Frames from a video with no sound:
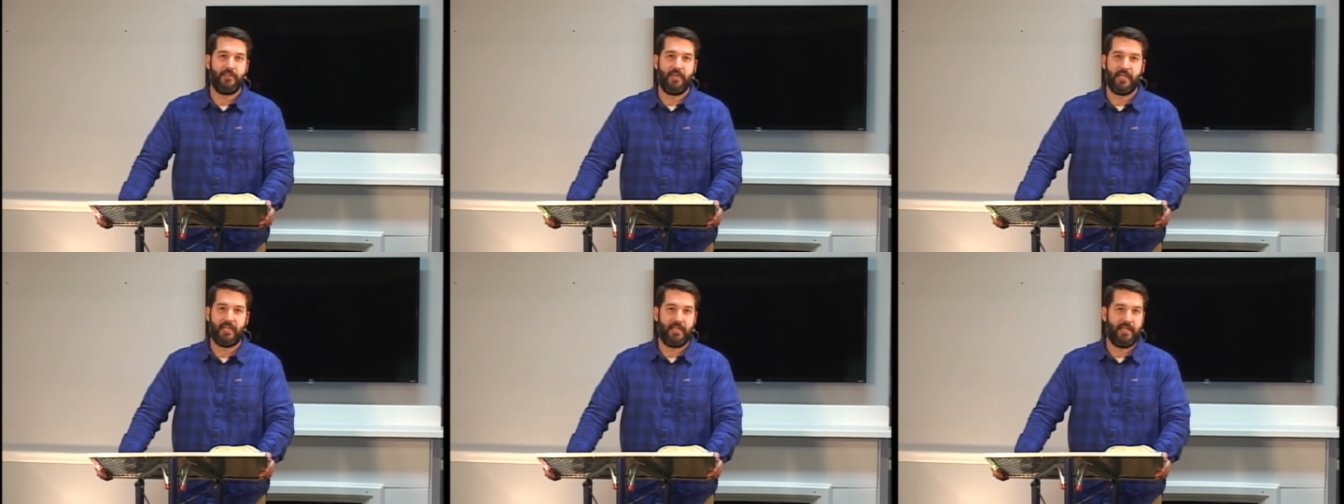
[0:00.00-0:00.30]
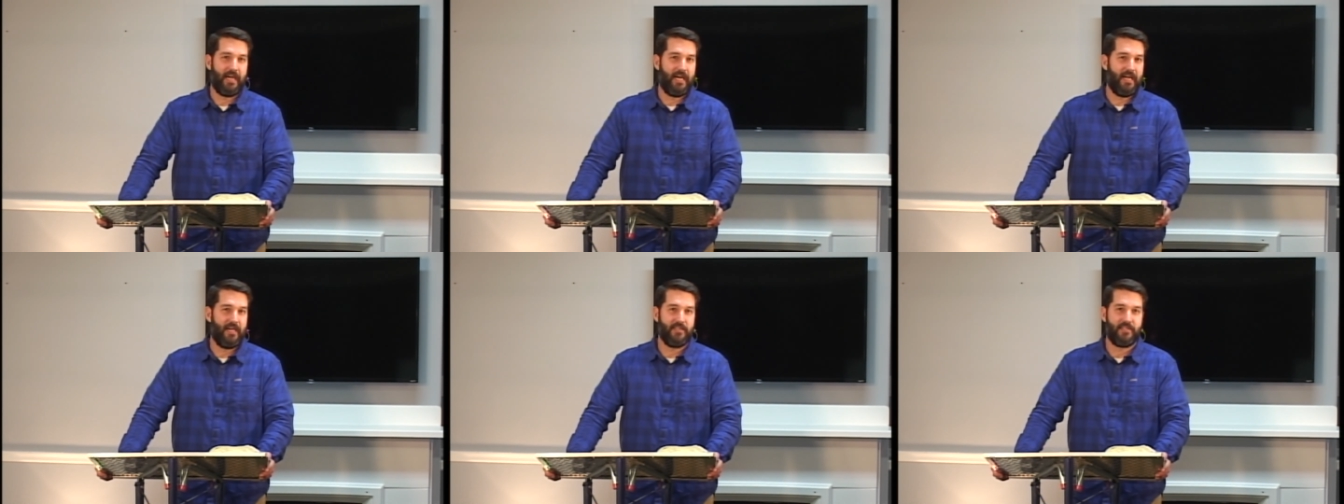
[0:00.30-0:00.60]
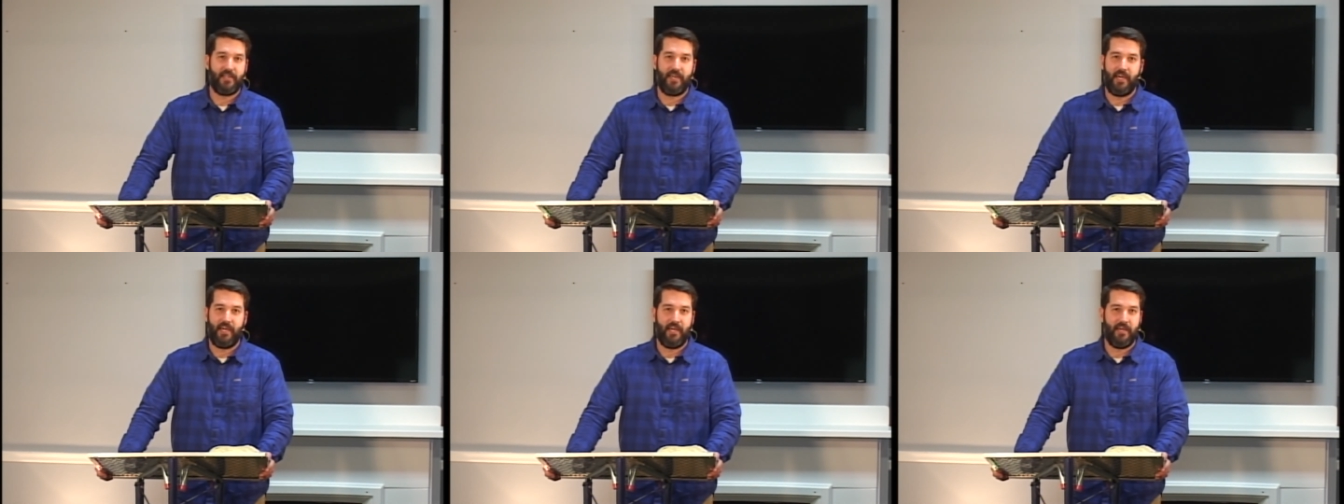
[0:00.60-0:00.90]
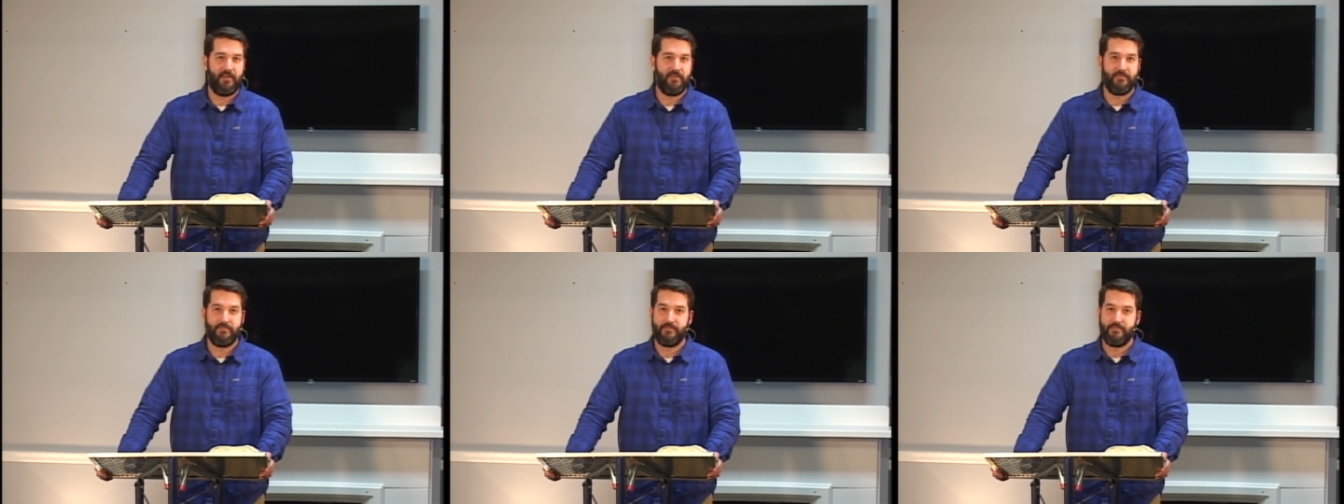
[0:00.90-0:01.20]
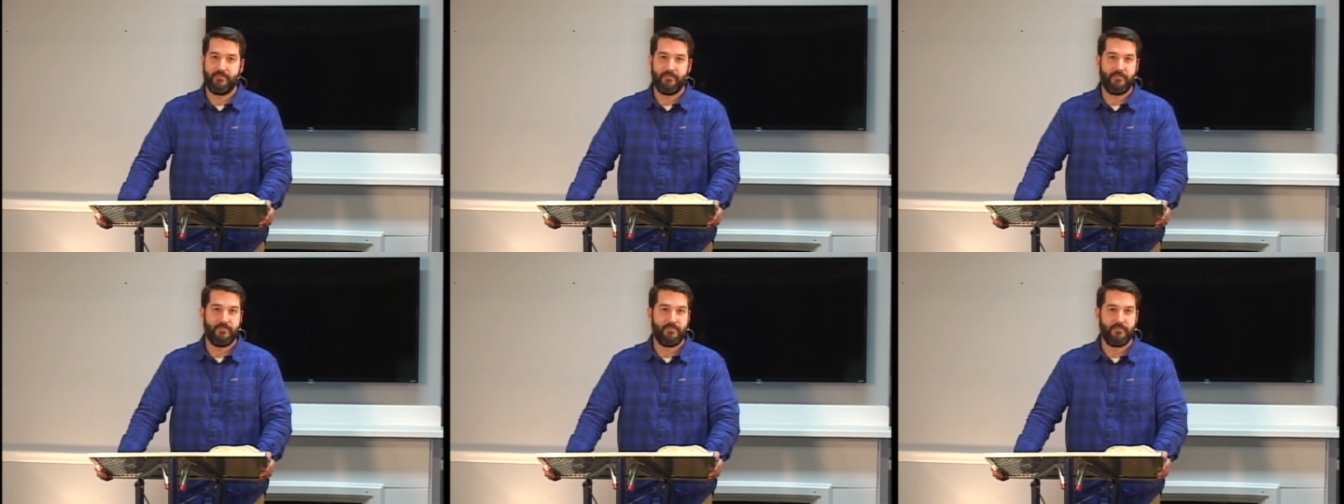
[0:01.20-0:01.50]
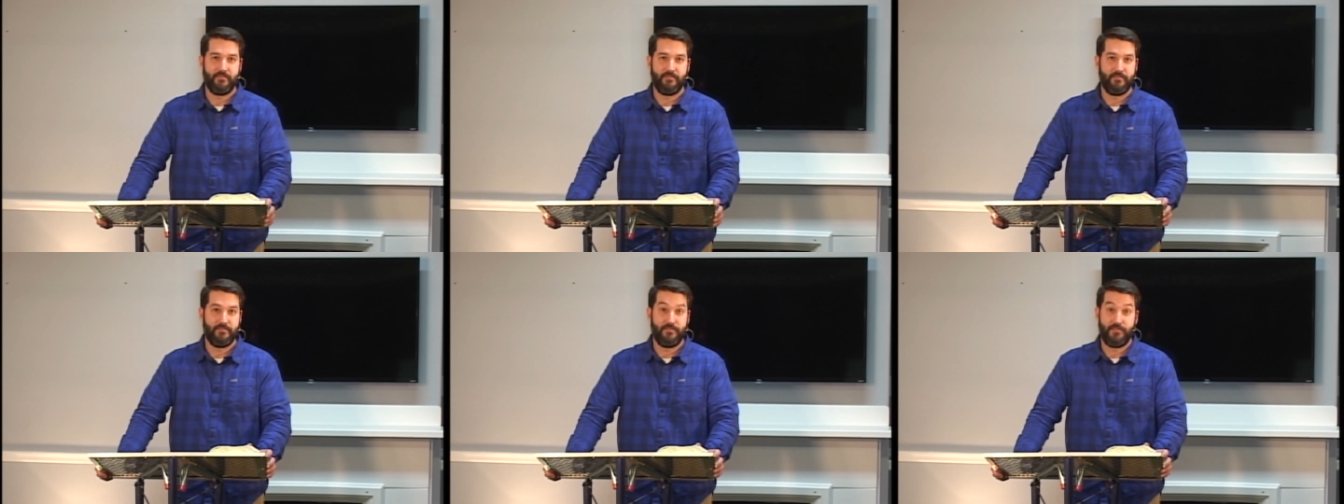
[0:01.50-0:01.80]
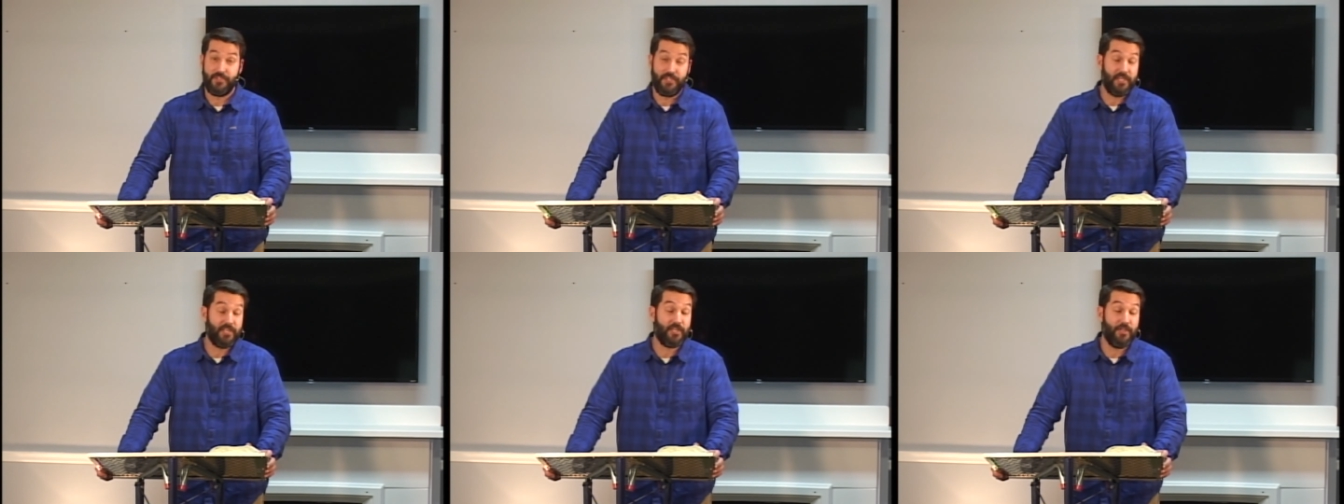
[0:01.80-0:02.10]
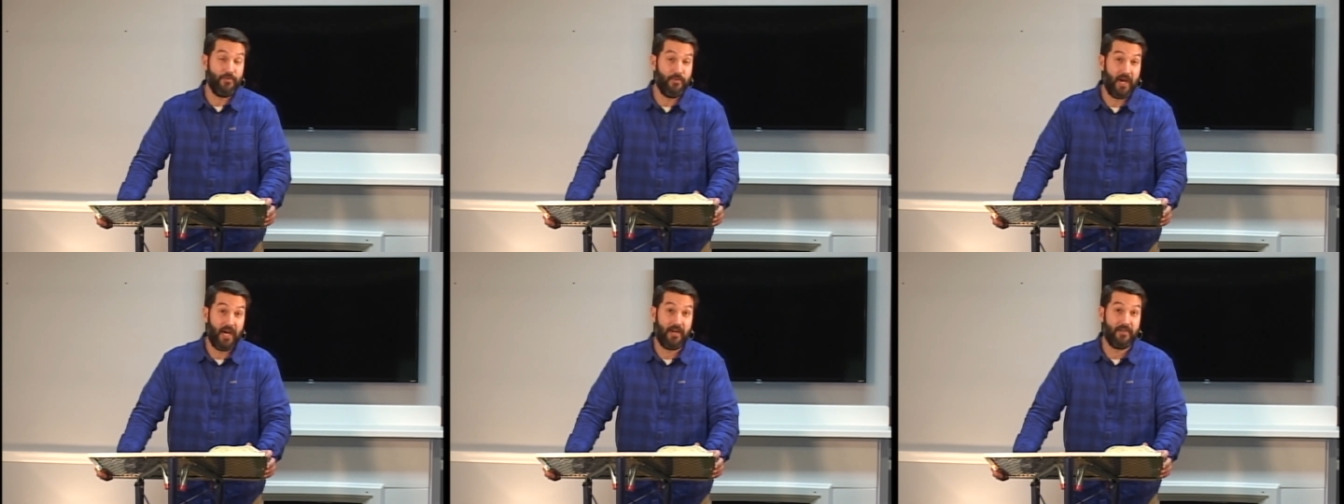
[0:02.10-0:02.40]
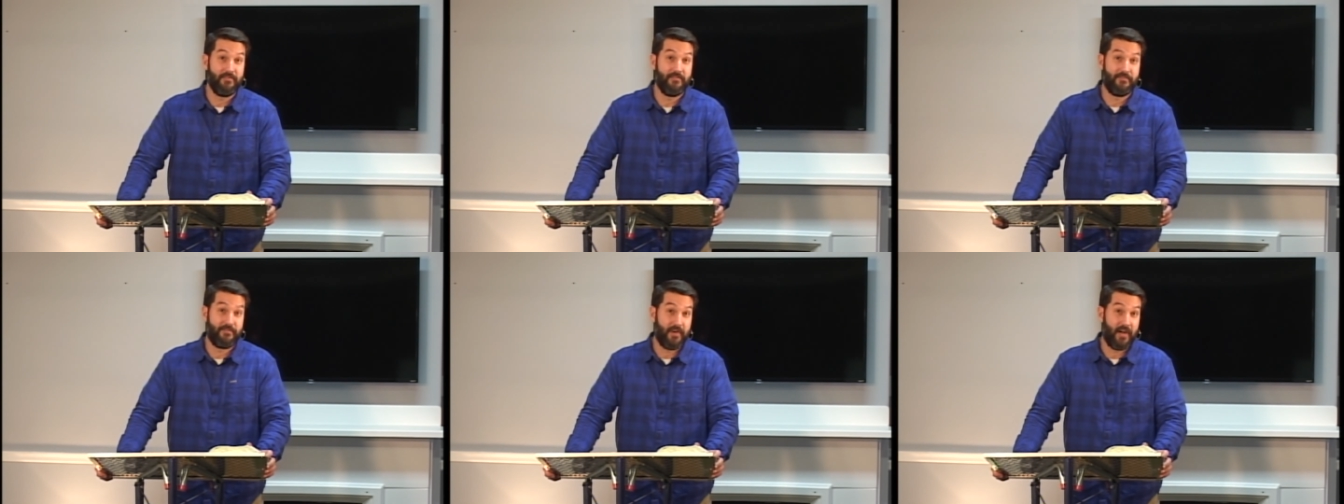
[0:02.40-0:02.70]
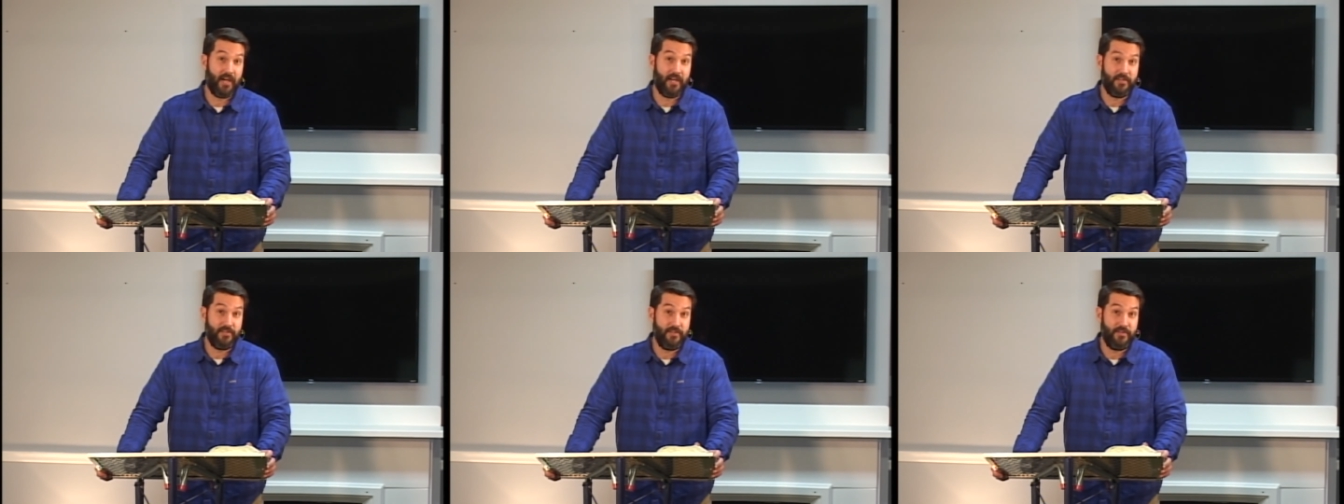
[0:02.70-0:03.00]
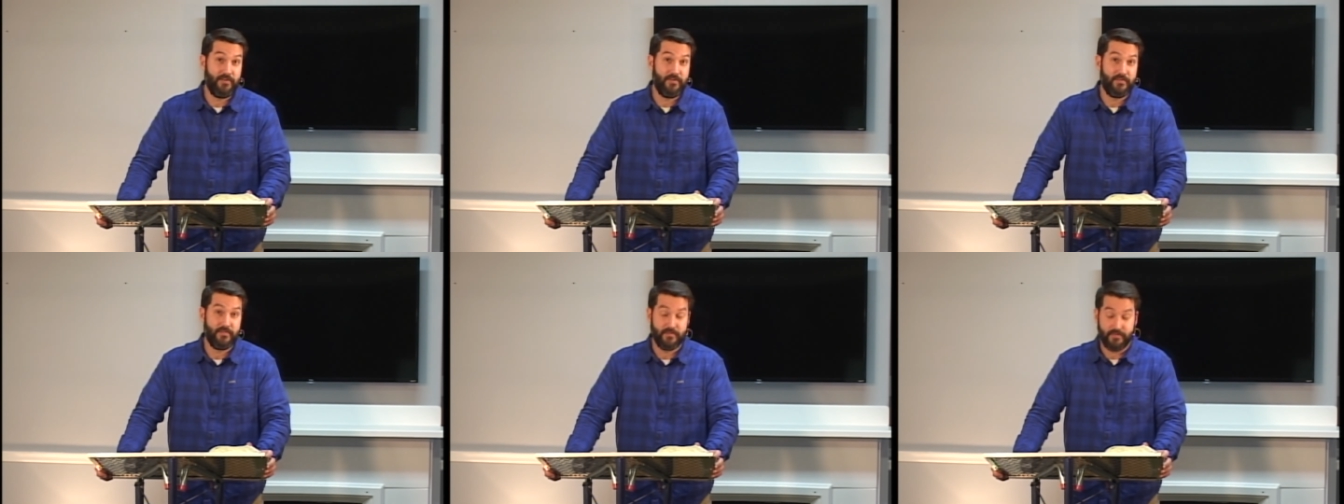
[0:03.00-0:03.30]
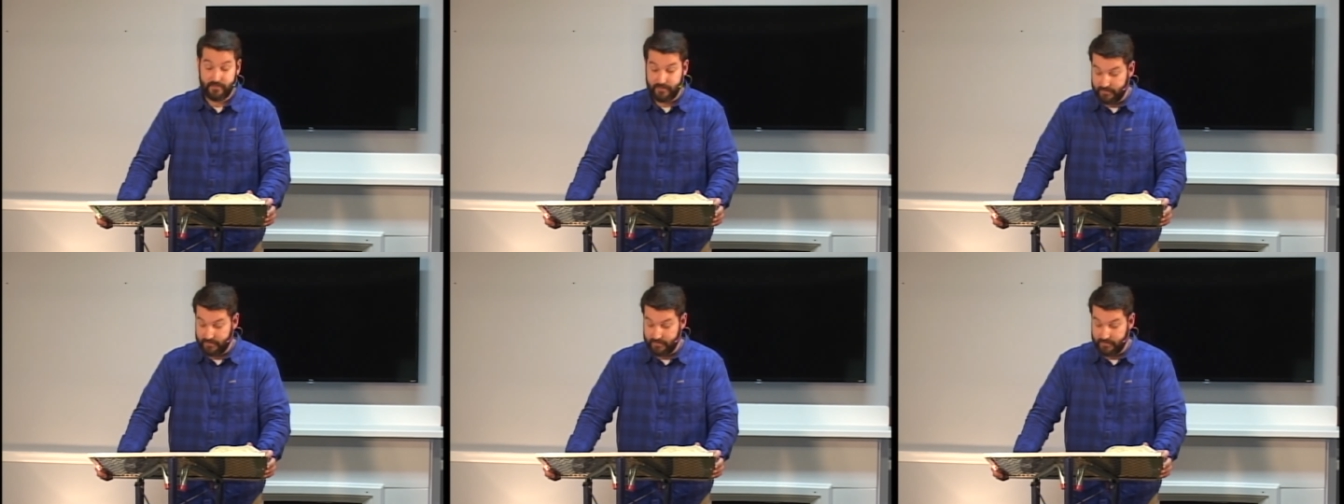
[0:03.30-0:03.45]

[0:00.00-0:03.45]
that God can't seek you out and find you.